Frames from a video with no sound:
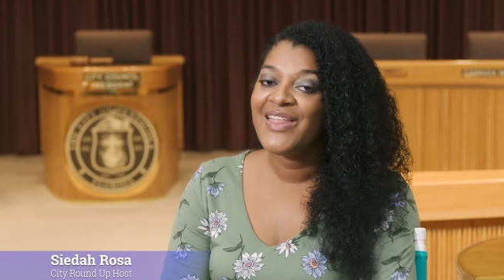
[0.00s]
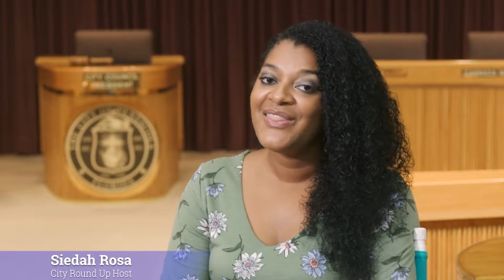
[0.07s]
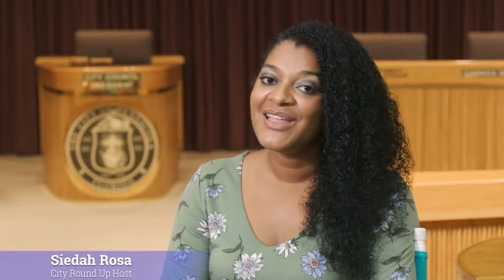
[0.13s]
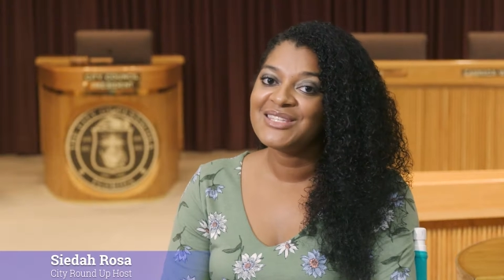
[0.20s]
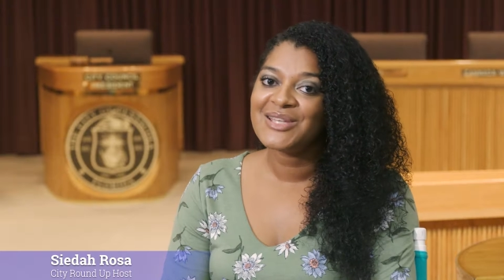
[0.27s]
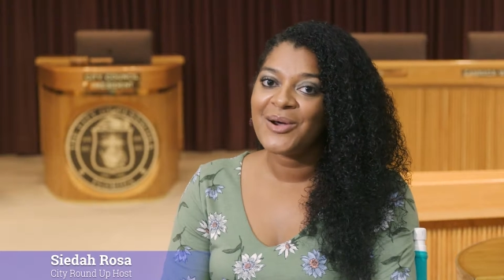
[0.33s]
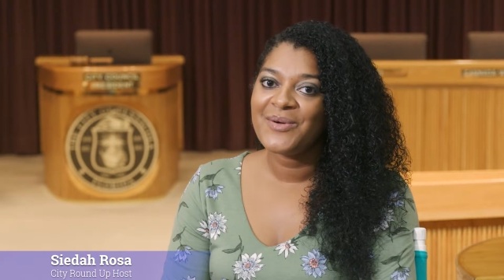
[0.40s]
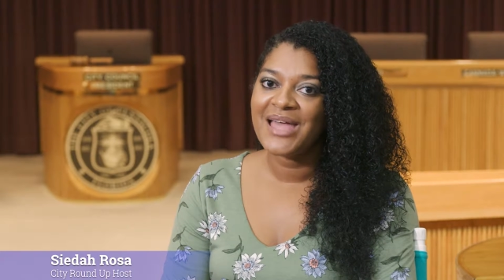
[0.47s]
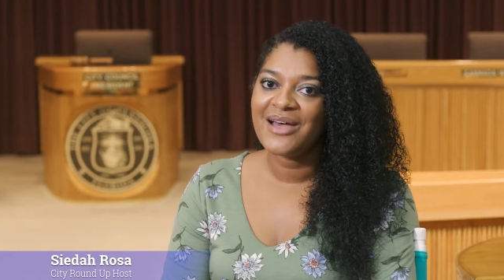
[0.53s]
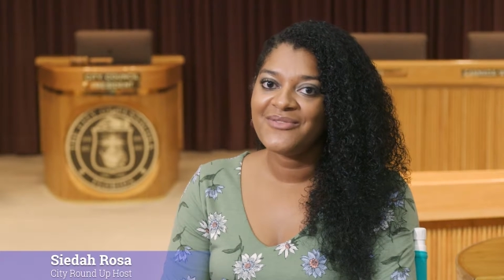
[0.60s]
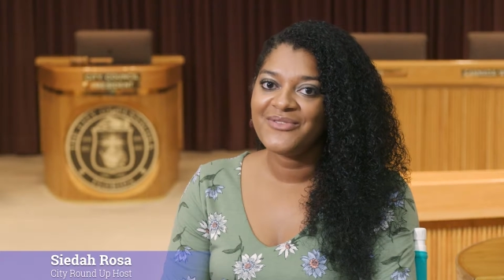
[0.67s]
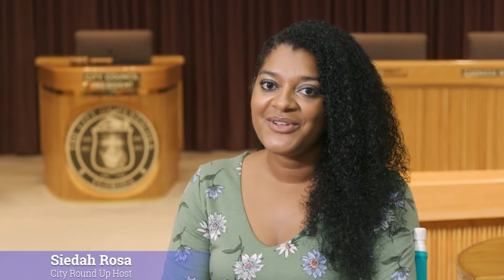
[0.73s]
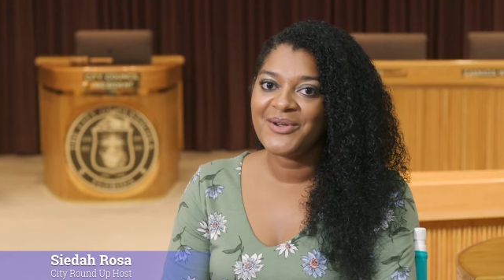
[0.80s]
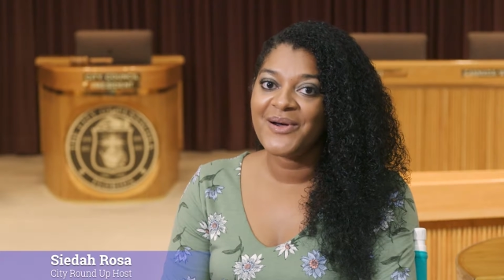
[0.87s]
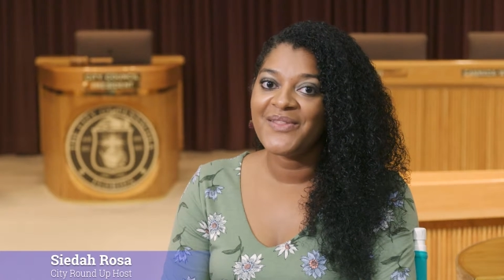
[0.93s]
That's all we have
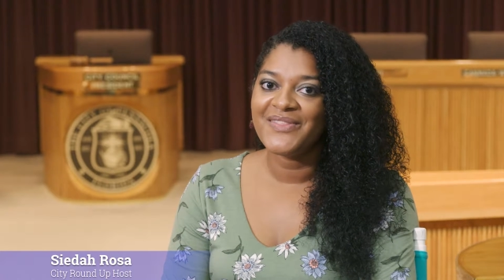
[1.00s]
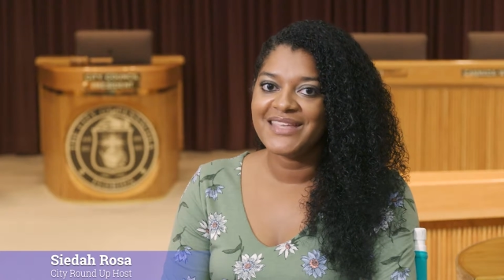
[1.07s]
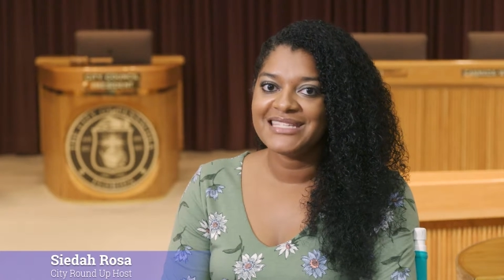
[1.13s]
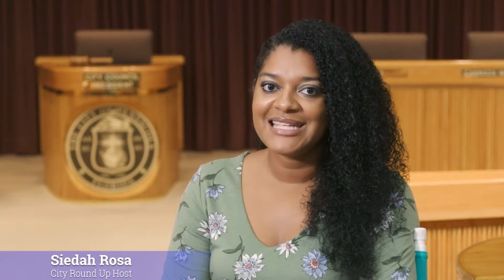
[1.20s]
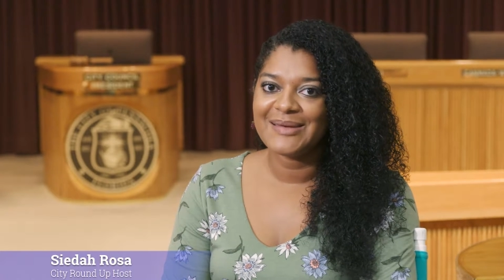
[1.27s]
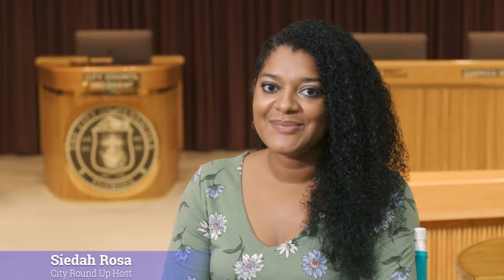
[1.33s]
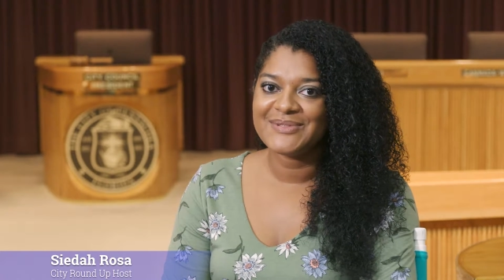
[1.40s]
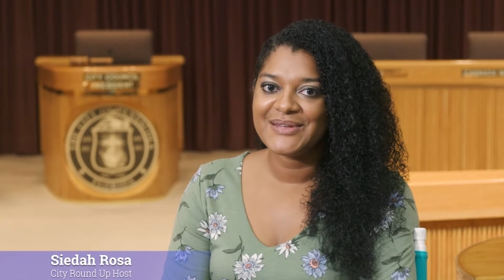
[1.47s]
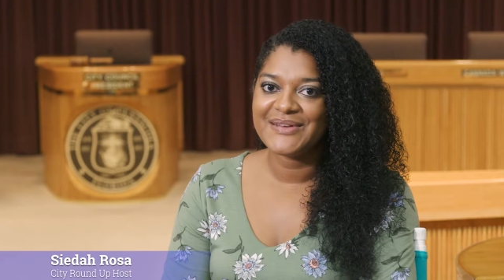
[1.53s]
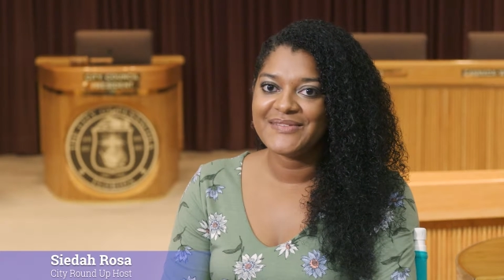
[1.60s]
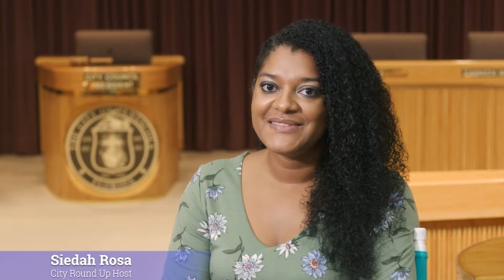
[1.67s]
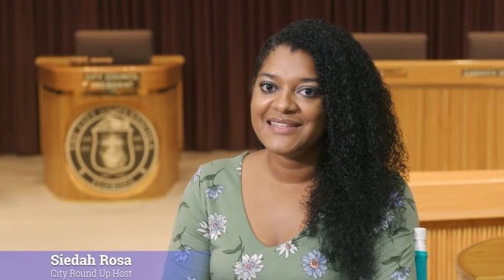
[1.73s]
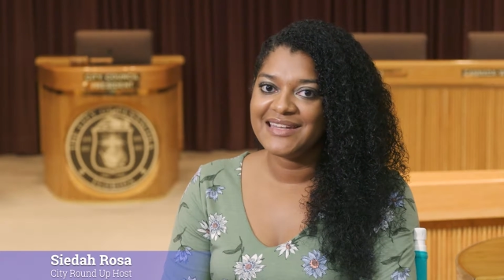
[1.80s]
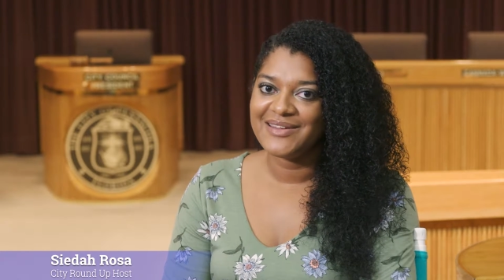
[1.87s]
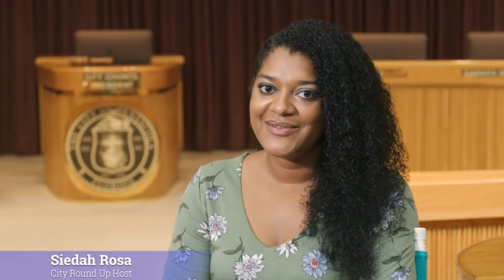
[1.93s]
for you on this episode of
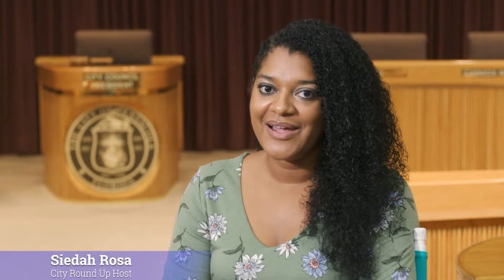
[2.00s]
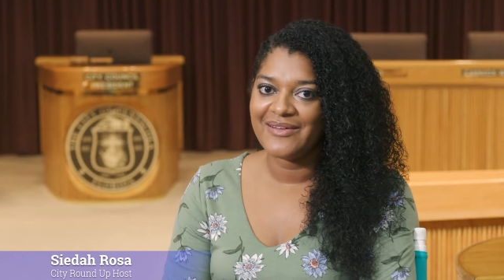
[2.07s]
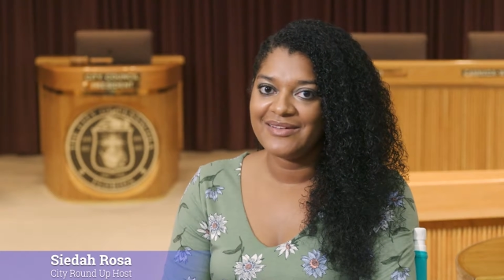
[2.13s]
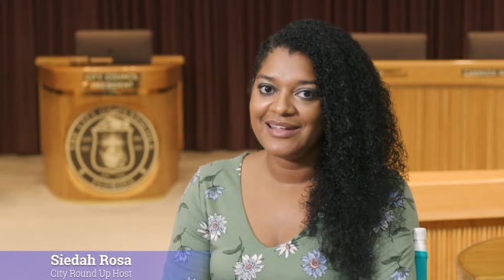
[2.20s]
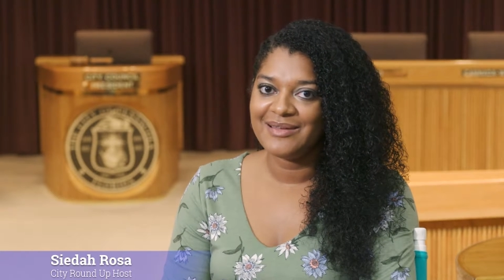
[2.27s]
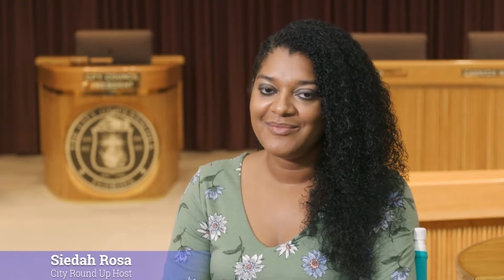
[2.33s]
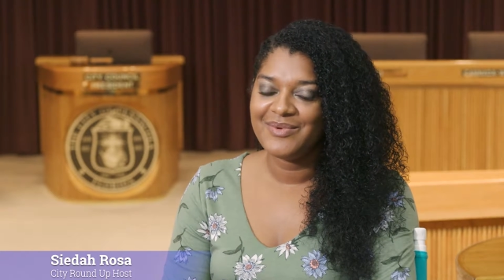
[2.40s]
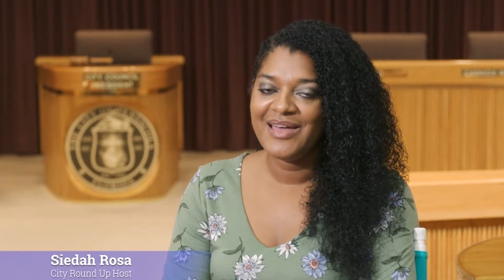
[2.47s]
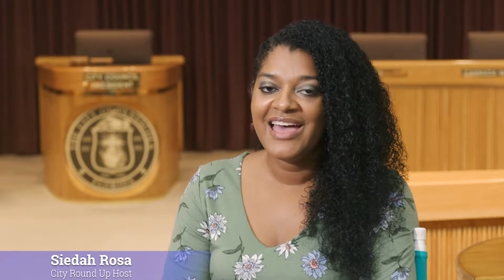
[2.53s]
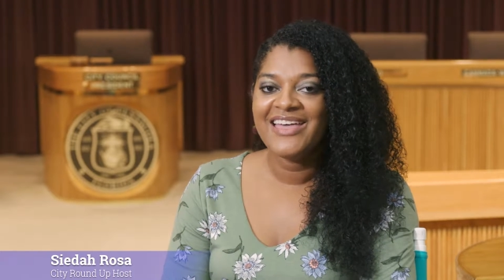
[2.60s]
City Roundup.